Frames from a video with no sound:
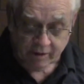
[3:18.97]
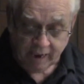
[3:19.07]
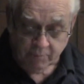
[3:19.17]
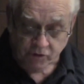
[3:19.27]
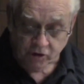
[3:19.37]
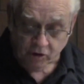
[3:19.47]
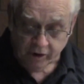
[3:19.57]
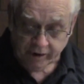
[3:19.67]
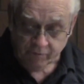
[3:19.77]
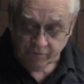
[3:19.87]
able to
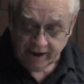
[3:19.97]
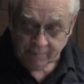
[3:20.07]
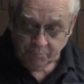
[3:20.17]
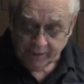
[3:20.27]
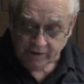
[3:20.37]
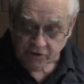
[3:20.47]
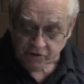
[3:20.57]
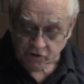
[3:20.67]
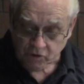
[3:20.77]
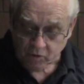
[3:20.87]
look and find peace and
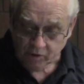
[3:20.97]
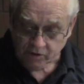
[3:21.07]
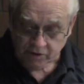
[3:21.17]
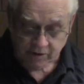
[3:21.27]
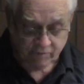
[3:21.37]
assurances